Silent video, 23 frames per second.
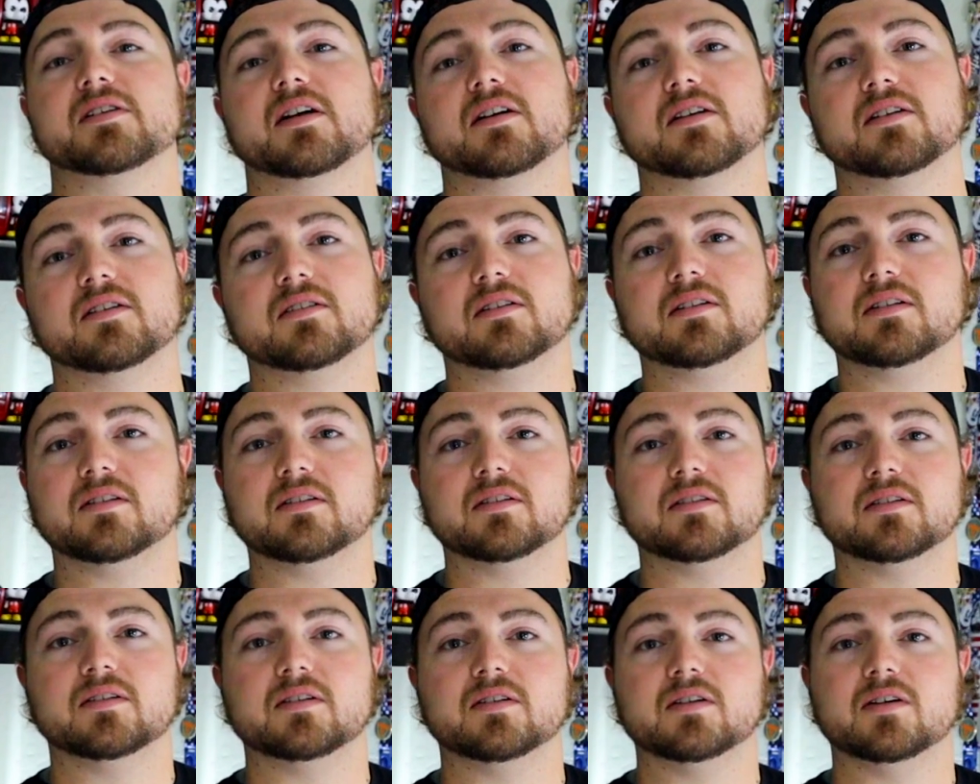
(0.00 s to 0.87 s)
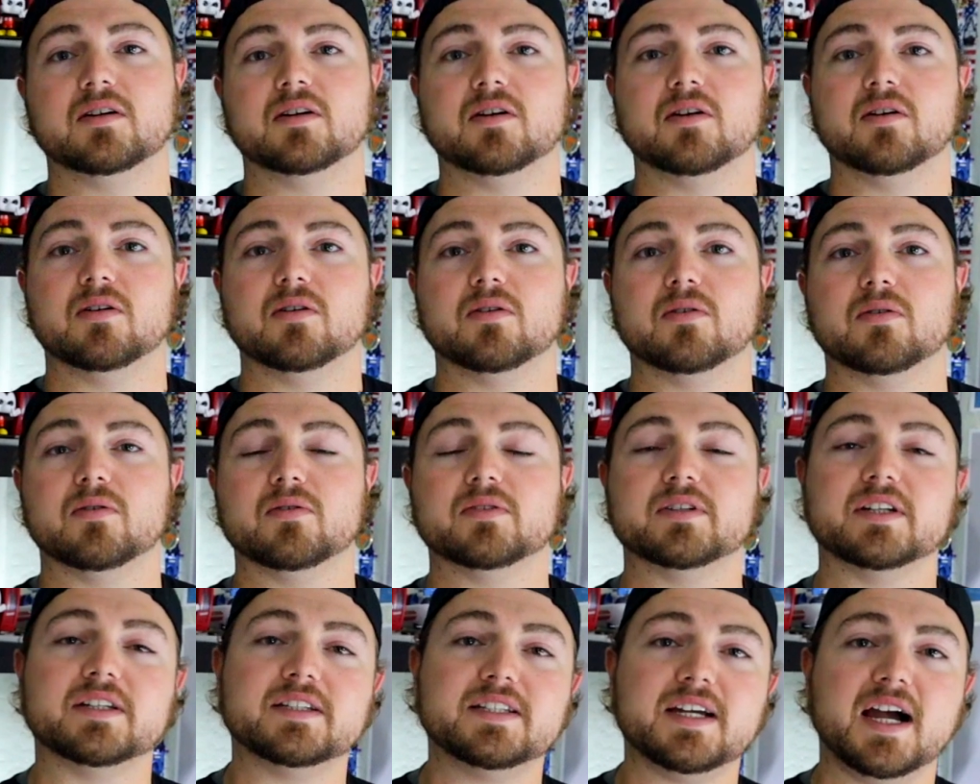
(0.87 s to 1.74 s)
center
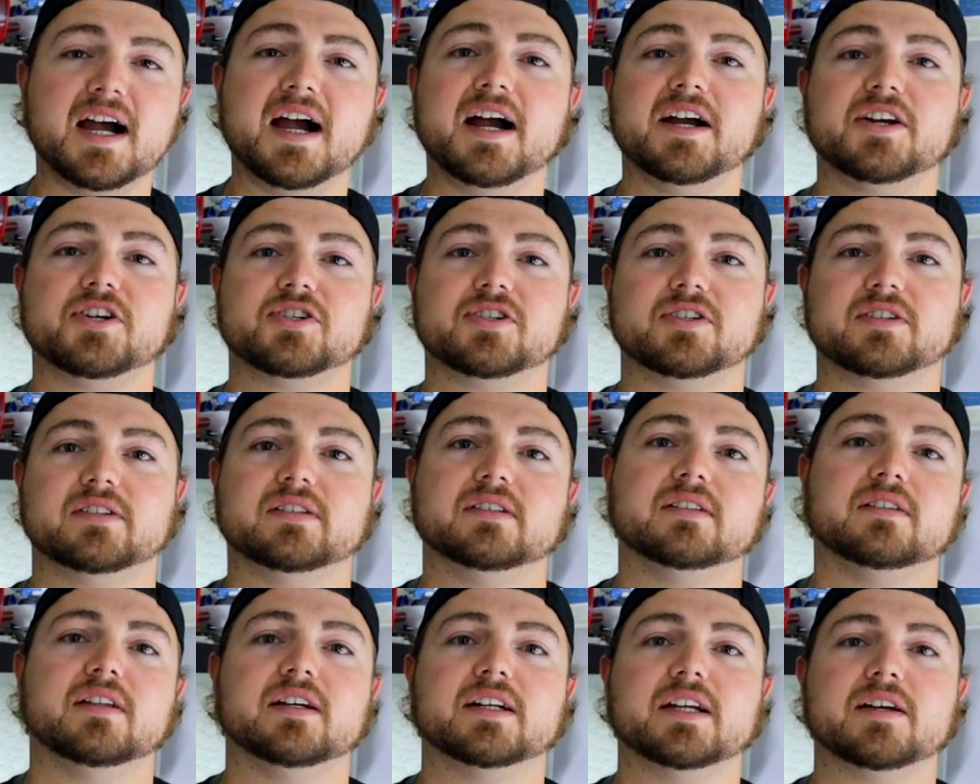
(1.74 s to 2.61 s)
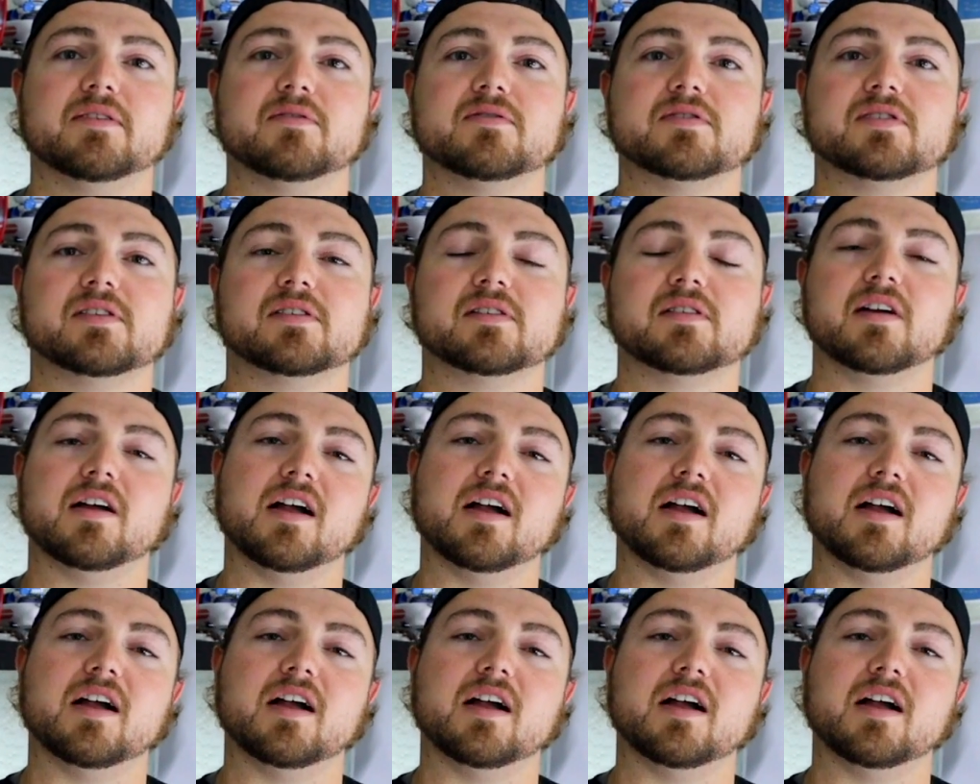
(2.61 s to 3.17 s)
on the dash like it was